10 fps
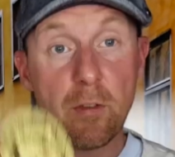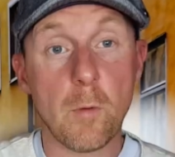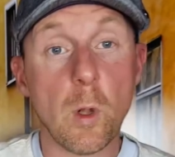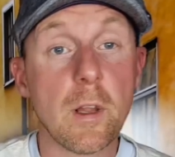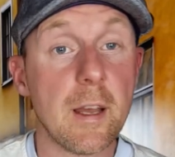of
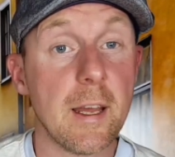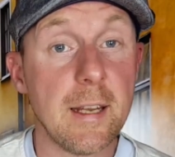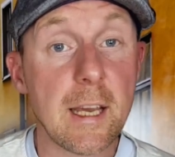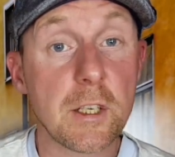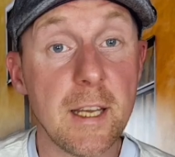all,
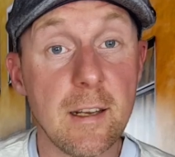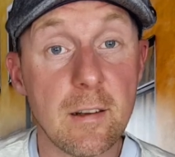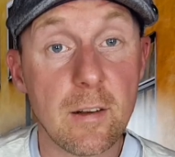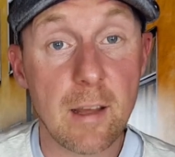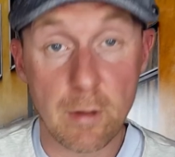nicotine
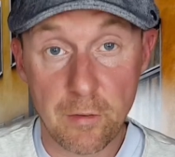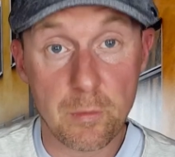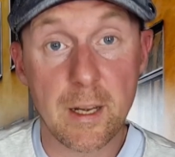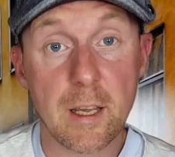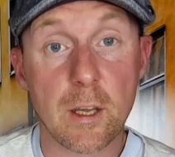level is
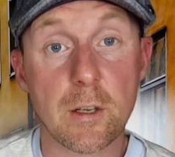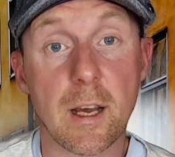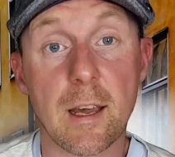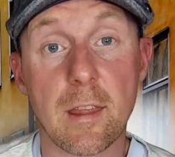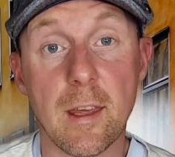really good,
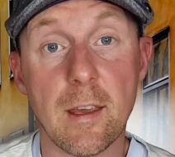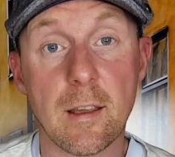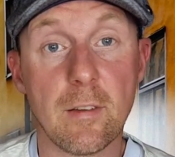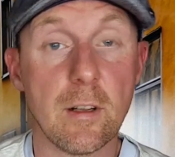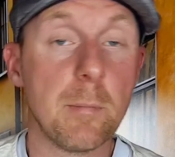I think.
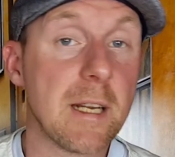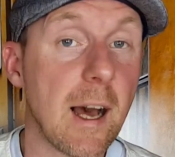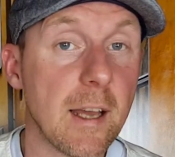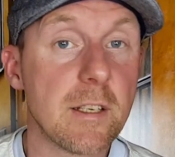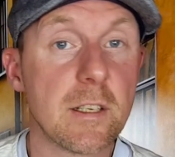It's a little bit
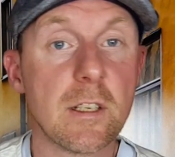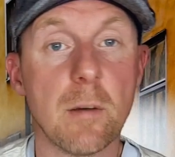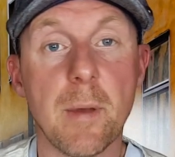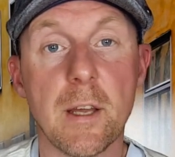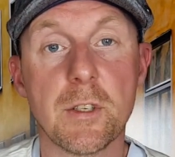heightened
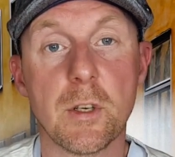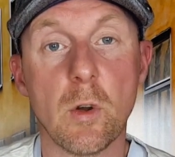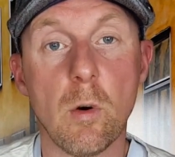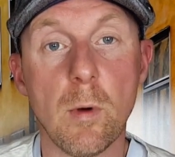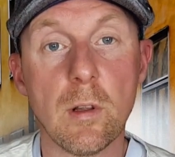compared to
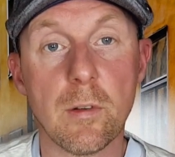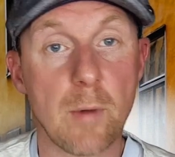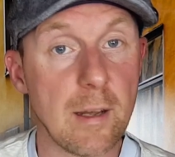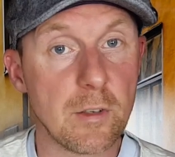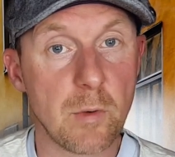normal,
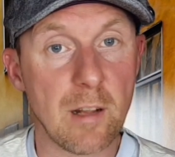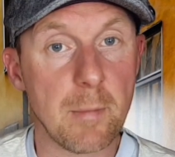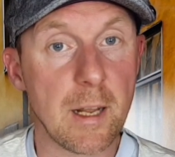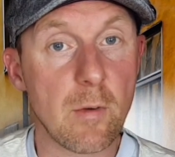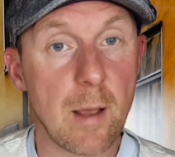around 12
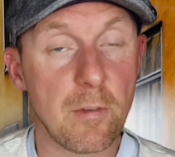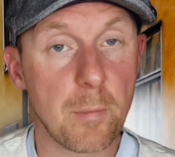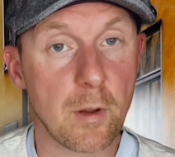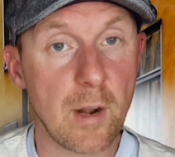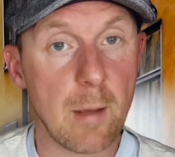milligrams per
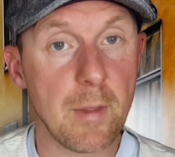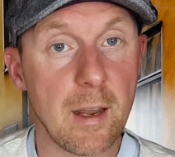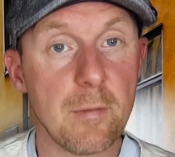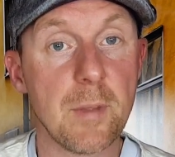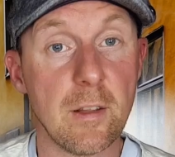gram
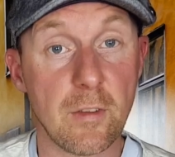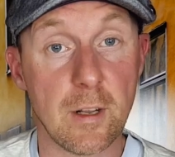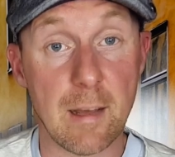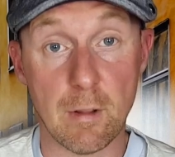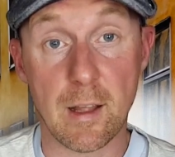there. It's a
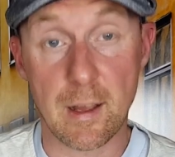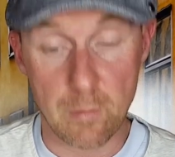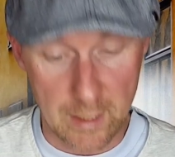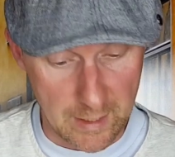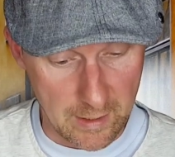level I
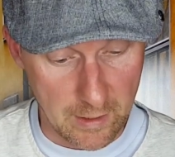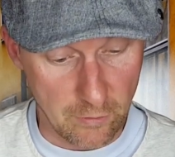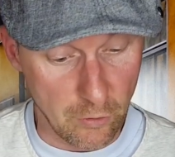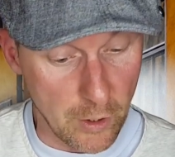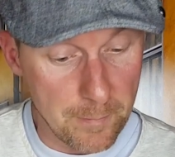really
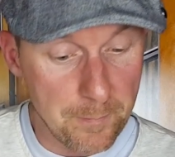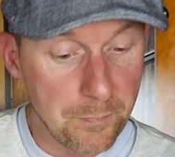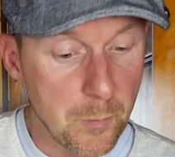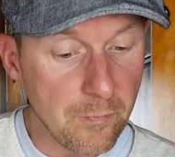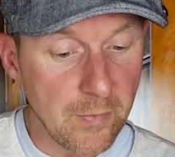enjoy.
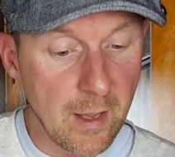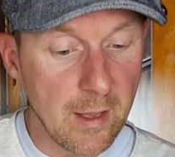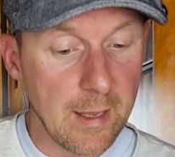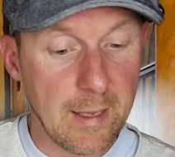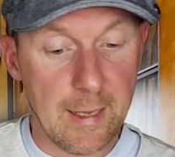
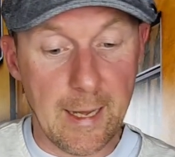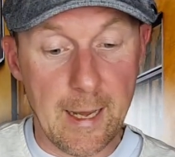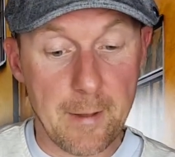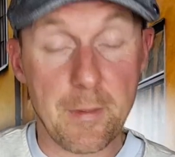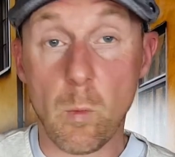
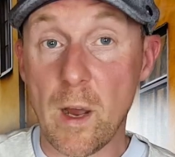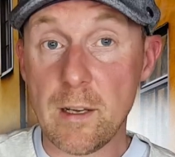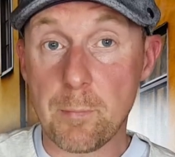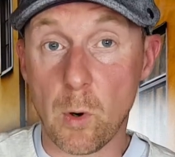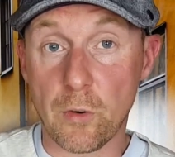The
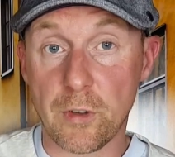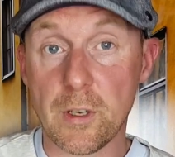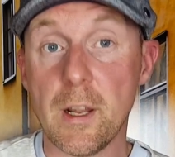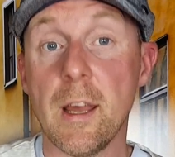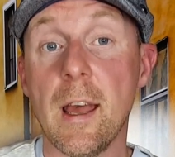white
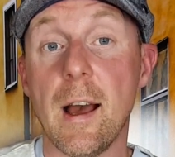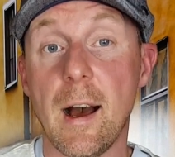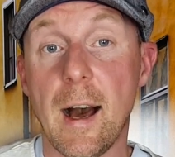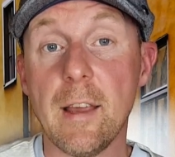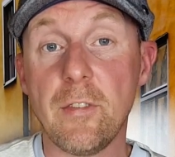portion
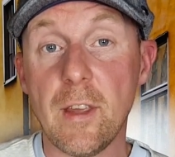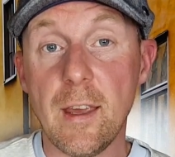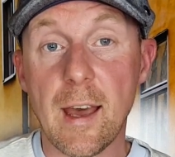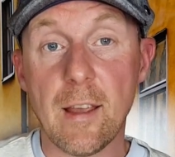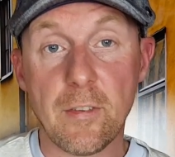I see
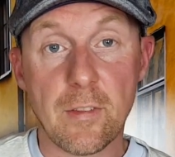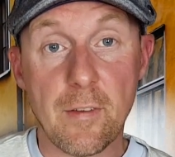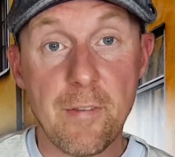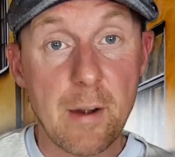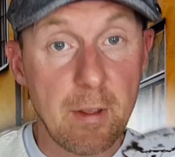as the
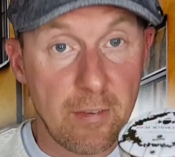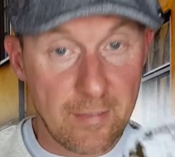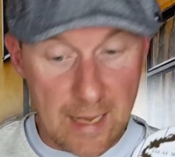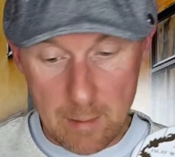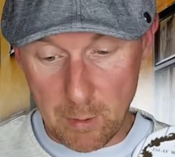very
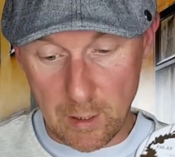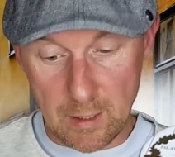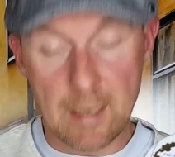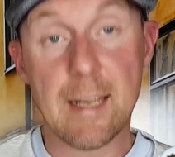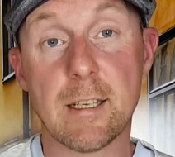stable
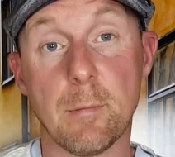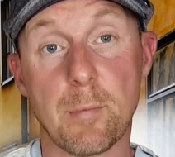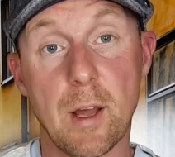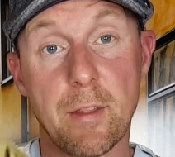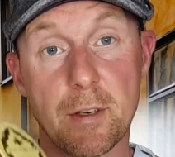little
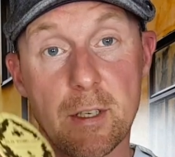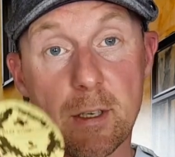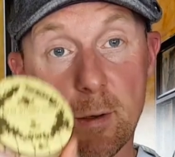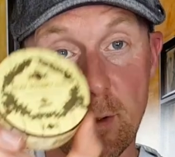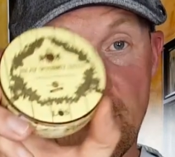brother
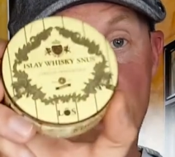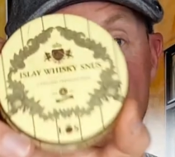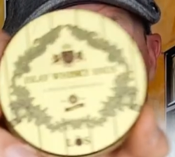to this